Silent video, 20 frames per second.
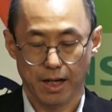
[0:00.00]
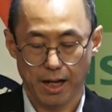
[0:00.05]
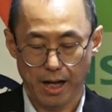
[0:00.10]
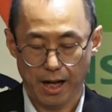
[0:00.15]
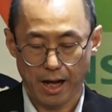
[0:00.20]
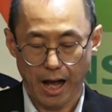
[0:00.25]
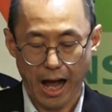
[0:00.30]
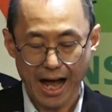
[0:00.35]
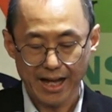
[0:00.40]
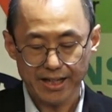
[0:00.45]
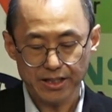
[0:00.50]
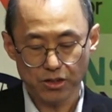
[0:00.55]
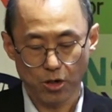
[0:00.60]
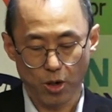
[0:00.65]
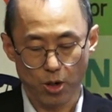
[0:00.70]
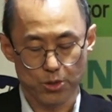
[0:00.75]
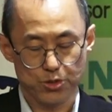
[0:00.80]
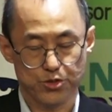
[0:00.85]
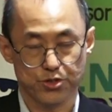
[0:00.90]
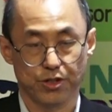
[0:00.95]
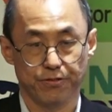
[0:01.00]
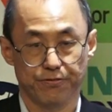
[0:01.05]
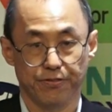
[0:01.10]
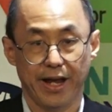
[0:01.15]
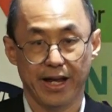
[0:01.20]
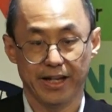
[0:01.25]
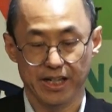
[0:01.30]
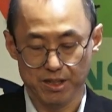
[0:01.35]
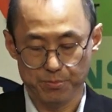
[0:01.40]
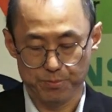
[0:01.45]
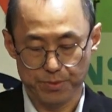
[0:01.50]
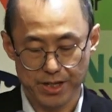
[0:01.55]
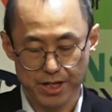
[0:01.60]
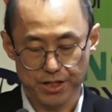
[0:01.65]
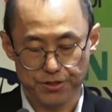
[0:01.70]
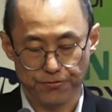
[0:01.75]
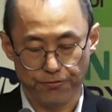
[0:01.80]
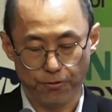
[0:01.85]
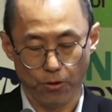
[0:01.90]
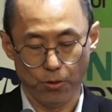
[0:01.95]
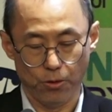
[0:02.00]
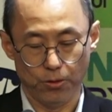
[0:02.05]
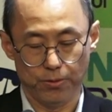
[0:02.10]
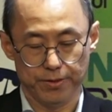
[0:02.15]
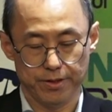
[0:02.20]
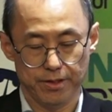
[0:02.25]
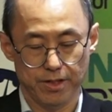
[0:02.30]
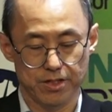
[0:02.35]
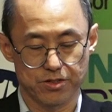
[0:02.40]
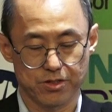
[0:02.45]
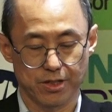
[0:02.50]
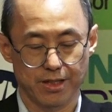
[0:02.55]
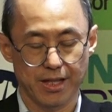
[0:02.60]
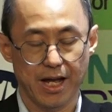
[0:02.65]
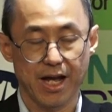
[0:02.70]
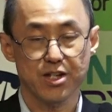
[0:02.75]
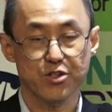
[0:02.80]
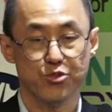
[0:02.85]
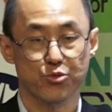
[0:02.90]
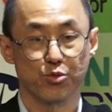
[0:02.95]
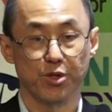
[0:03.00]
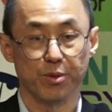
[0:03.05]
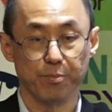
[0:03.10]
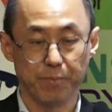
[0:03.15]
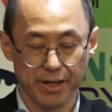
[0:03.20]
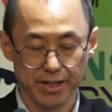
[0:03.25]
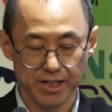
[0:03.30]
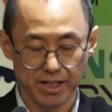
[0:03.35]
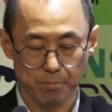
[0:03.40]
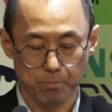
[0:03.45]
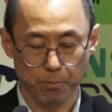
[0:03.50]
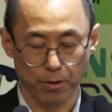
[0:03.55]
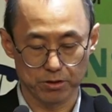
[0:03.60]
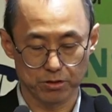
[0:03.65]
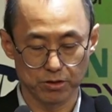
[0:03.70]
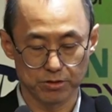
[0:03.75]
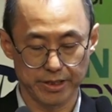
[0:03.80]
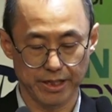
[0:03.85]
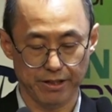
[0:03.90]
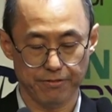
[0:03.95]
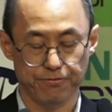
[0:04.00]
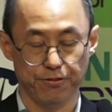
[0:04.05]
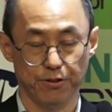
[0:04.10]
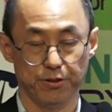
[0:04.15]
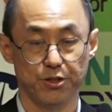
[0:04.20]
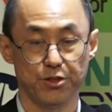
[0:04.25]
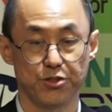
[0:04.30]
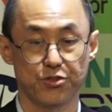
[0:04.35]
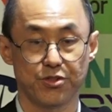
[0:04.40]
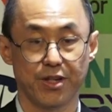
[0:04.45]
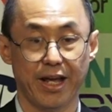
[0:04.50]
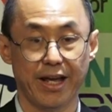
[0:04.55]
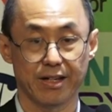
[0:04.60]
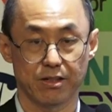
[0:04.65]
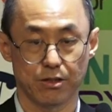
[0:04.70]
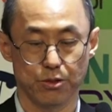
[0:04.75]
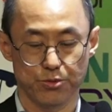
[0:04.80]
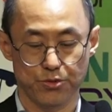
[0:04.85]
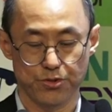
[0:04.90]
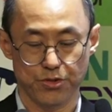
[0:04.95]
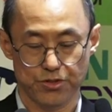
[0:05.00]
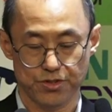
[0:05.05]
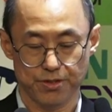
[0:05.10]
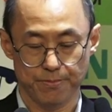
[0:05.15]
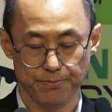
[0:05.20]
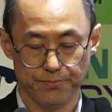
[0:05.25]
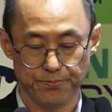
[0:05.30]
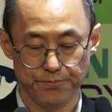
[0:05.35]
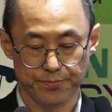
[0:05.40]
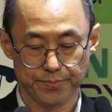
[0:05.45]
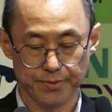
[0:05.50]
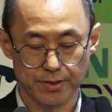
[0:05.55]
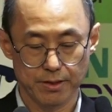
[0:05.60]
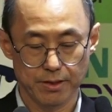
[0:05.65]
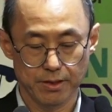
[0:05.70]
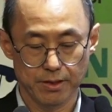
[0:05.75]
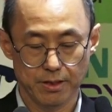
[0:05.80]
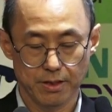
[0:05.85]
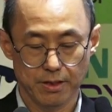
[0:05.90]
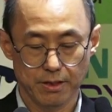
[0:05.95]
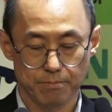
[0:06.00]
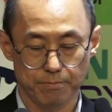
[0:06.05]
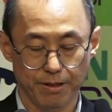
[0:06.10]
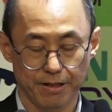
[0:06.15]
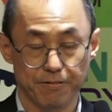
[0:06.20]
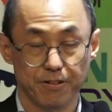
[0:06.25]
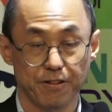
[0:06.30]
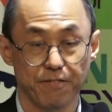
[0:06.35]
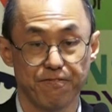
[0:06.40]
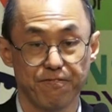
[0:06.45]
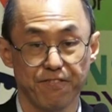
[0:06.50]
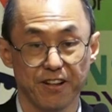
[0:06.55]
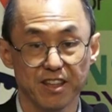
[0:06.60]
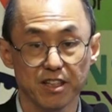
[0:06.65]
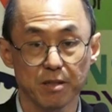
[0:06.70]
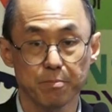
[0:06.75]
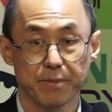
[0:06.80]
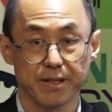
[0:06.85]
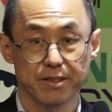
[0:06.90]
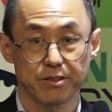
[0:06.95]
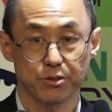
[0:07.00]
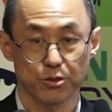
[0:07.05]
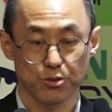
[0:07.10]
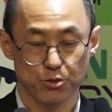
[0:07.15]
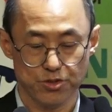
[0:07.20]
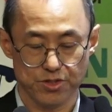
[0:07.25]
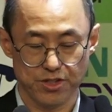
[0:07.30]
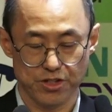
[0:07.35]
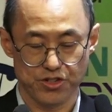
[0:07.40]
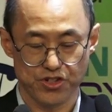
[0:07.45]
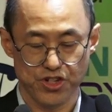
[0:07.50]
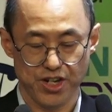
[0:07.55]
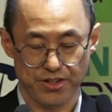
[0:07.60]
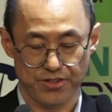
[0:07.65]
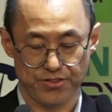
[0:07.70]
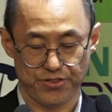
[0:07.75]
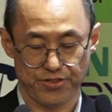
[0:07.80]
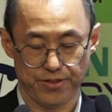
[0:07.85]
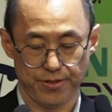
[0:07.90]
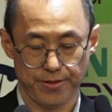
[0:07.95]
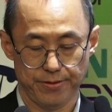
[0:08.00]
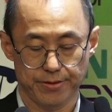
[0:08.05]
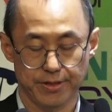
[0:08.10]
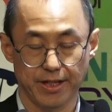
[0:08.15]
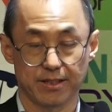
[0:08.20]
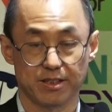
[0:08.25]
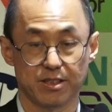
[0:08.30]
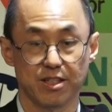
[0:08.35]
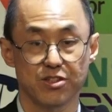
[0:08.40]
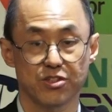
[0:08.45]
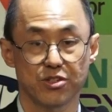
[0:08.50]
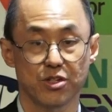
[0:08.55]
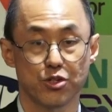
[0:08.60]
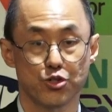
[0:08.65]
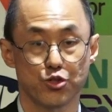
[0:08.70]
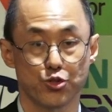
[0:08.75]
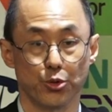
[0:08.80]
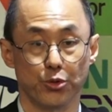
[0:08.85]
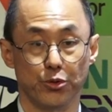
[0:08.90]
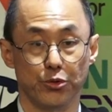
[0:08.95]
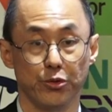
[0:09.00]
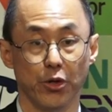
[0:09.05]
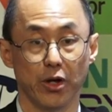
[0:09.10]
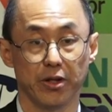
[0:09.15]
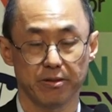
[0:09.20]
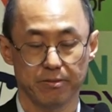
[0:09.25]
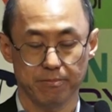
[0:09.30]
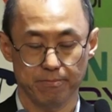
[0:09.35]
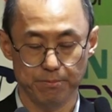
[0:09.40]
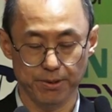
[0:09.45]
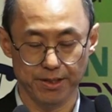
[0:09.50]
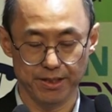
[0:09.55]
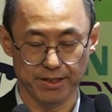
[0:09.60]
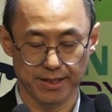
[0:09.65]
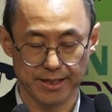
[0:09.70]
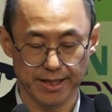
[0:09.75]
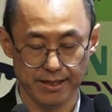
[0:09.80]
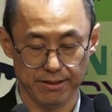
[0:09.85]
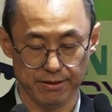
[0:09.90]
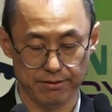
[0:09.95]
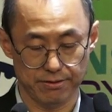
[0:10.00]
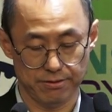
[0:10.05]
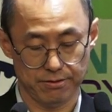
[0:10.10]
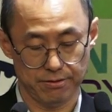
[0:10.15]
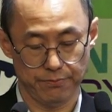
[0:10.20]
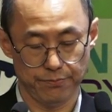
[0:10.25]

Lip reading: High cost of NaBH4 is the last remaining bottleneck for this ecosystem. But the fundamentals suggest that this should not be the case.